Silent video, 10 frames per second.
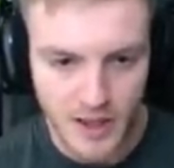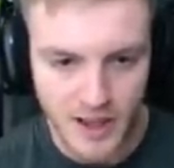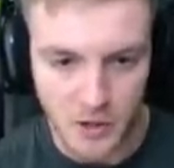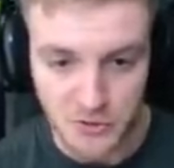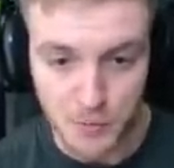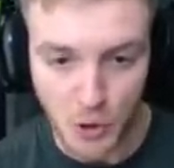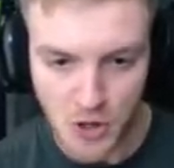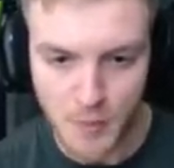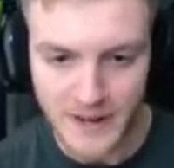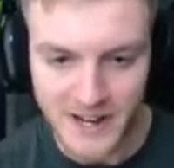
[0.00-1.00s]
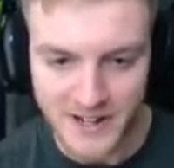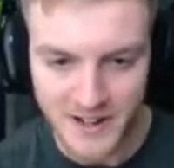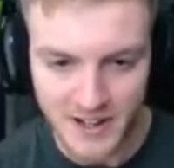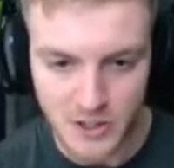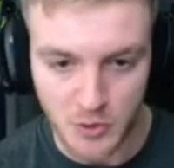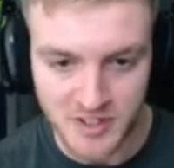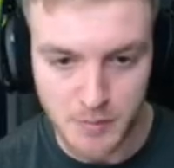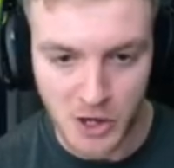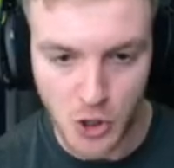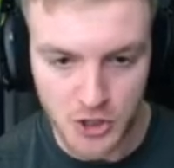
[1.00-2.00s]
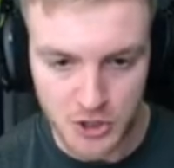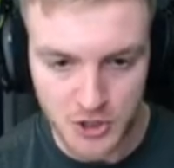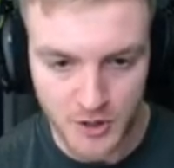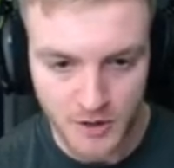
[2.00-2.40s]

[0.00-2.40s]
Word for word: Hey, yo, smoke coming in. Your teammate, I got you.